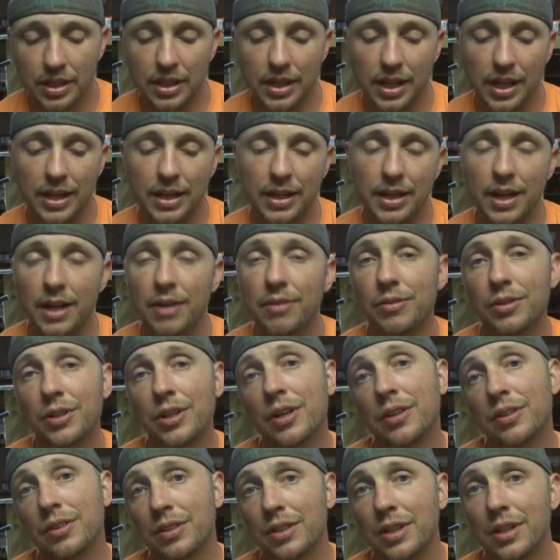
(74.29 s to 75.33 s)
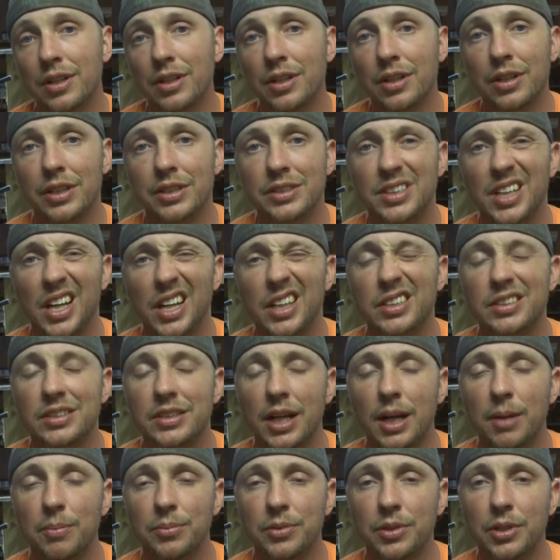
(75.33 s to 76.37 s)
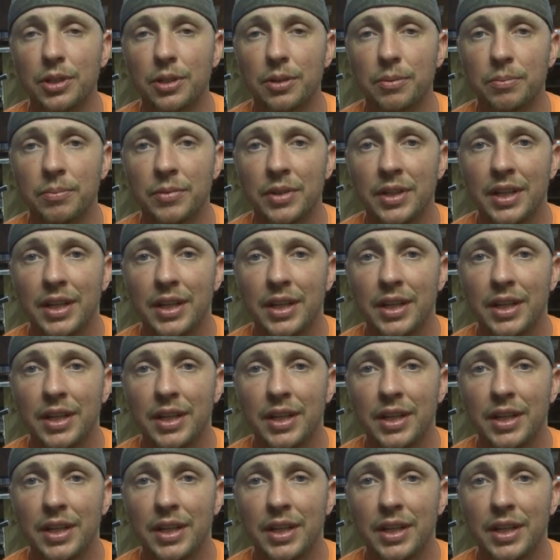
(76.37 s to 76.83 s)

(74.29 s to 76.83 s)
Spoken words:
like every other lug is kind of chopped up.